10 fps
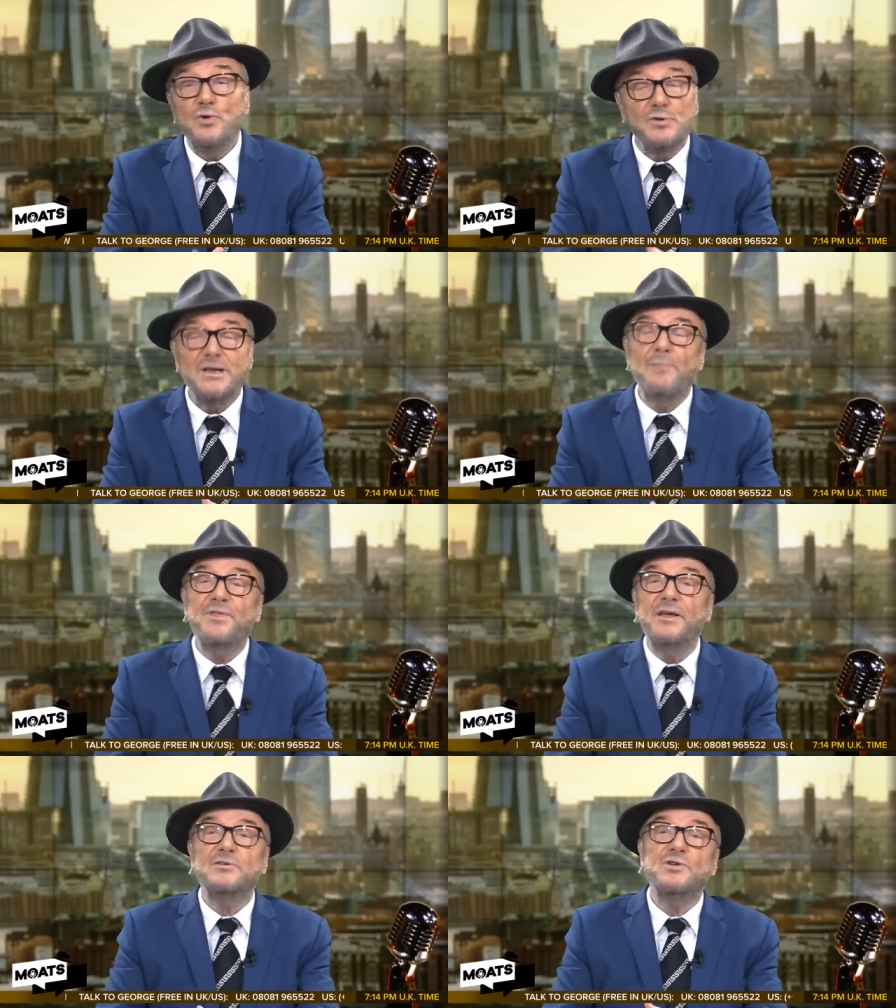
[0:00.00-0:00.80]
do
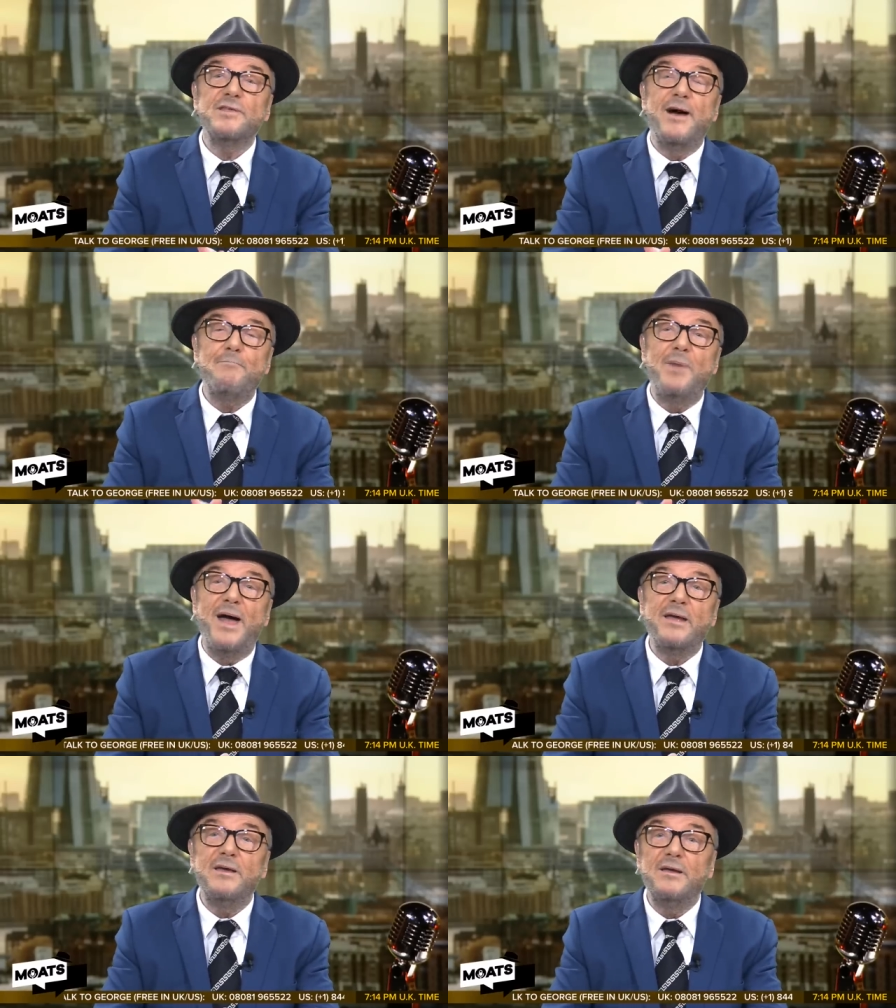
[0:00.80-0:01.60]
something to that
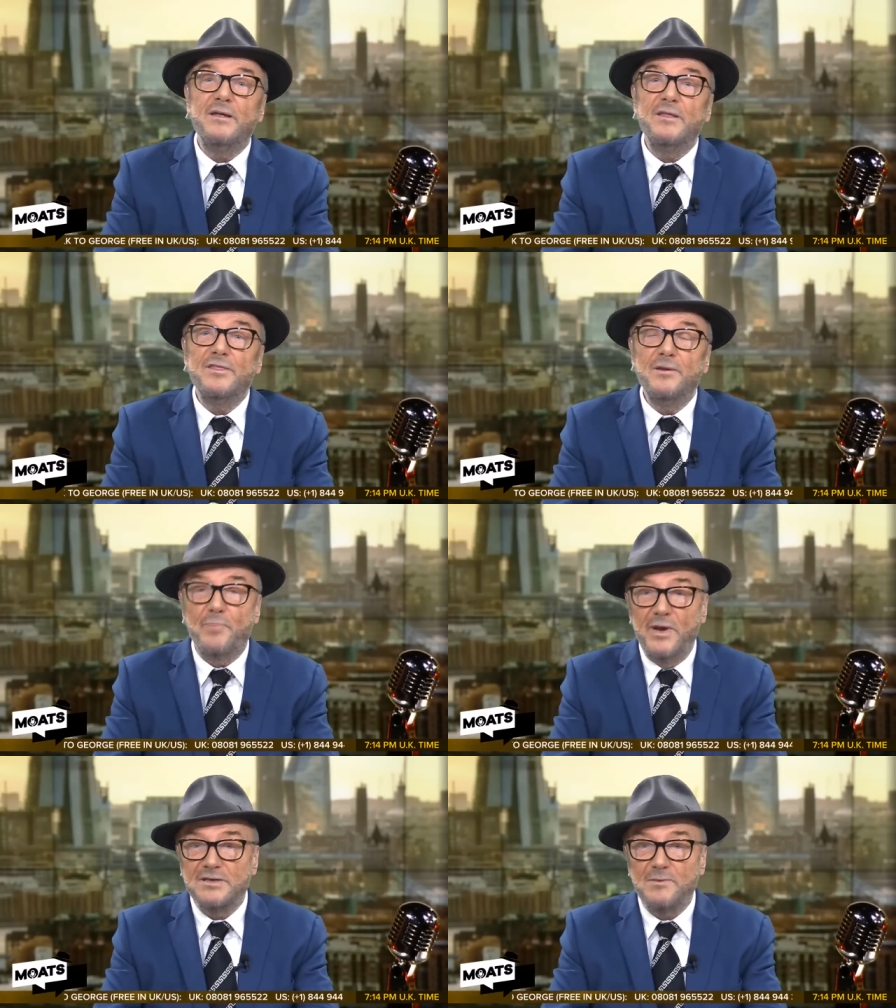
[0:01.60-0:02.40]
bag
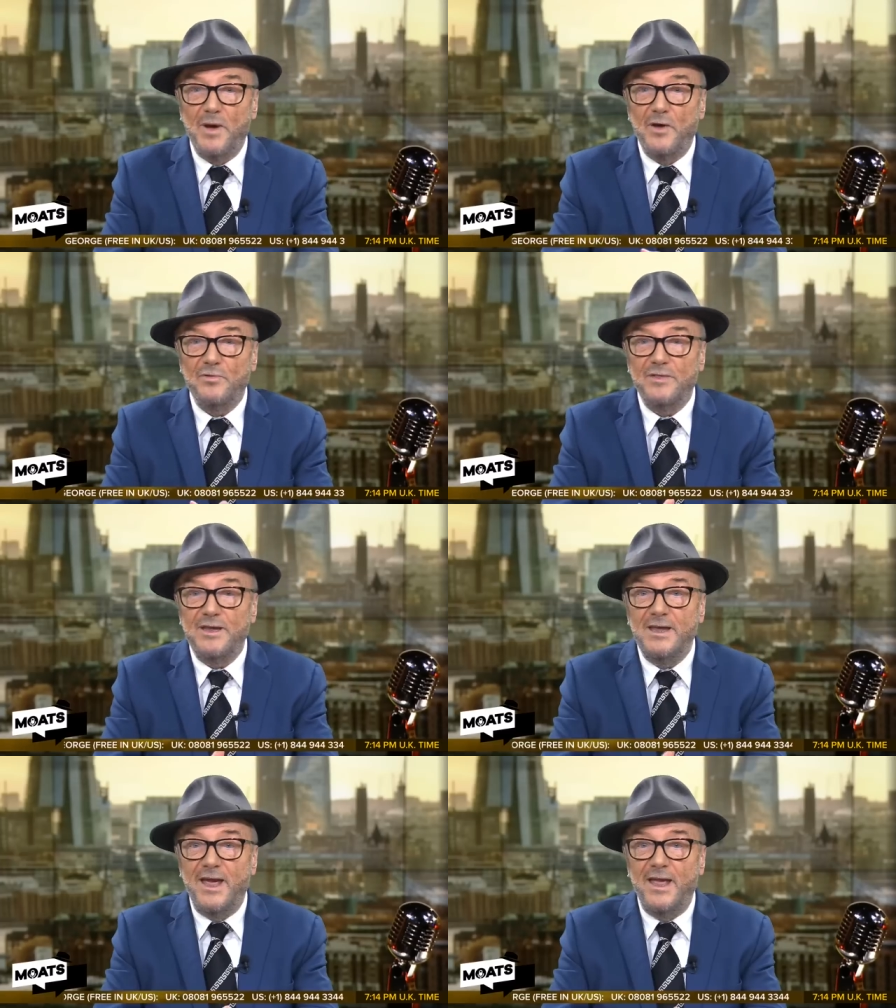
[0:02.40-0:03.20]
that brings about
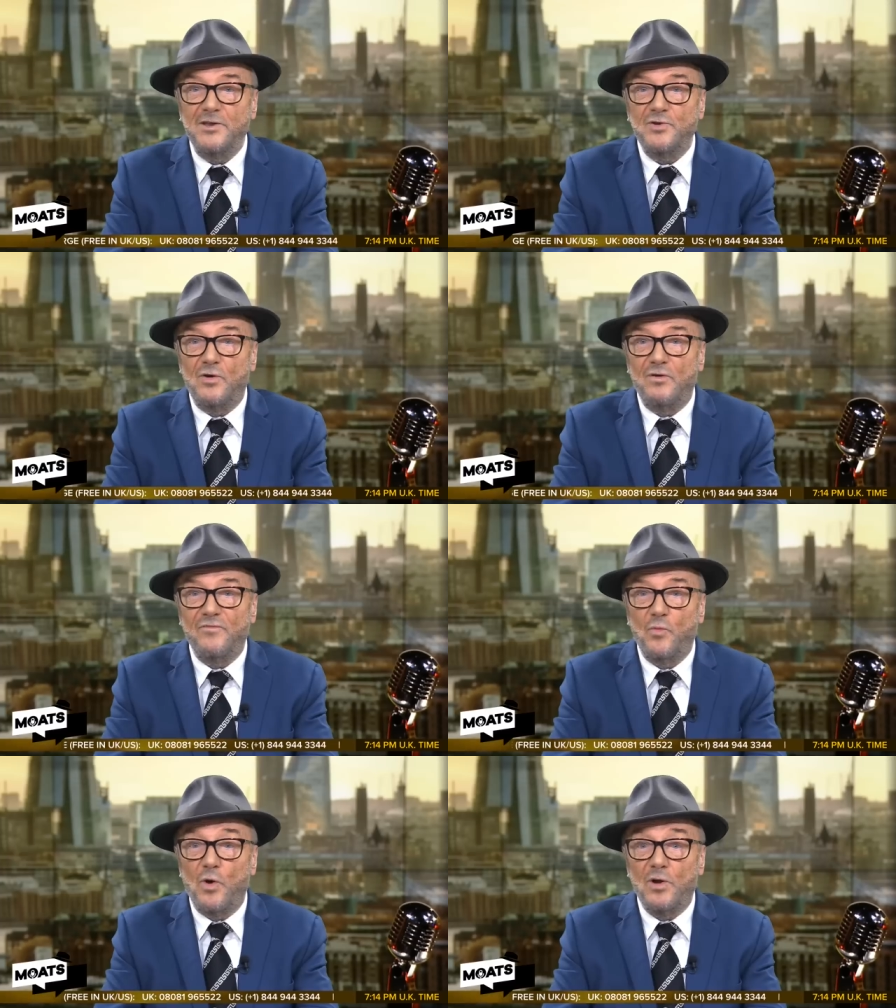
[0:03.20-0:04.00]
the end
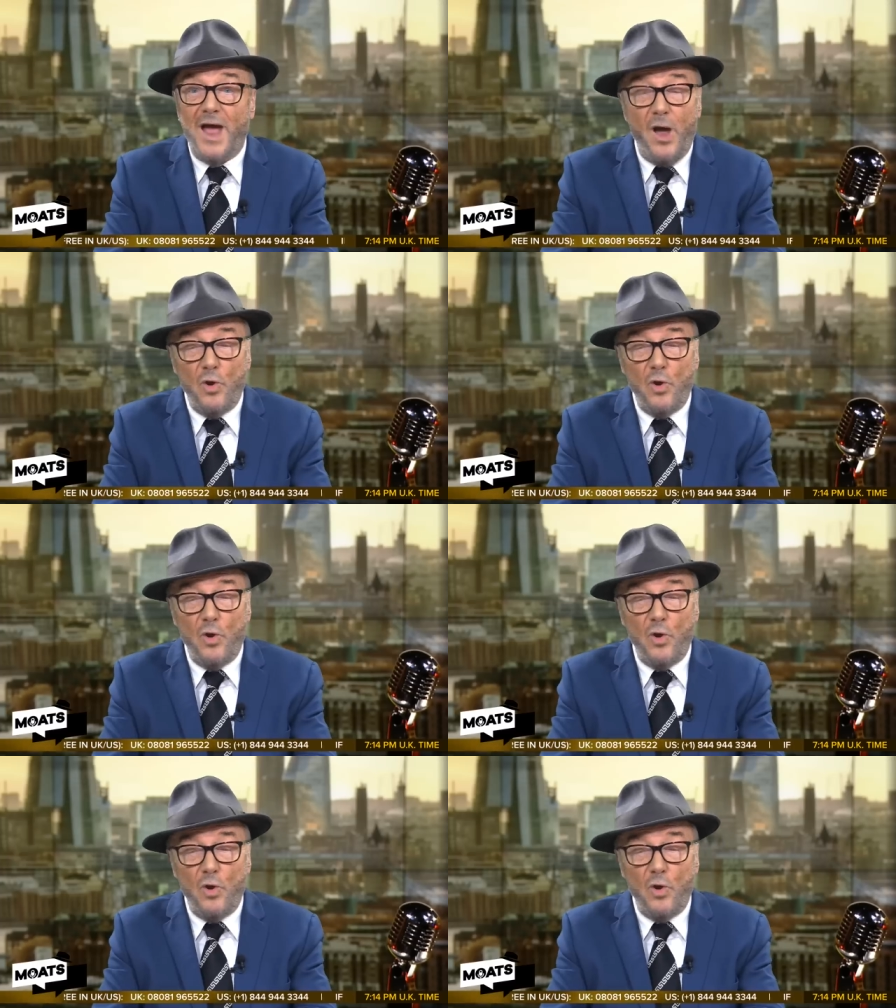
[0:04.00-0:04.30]
of the world.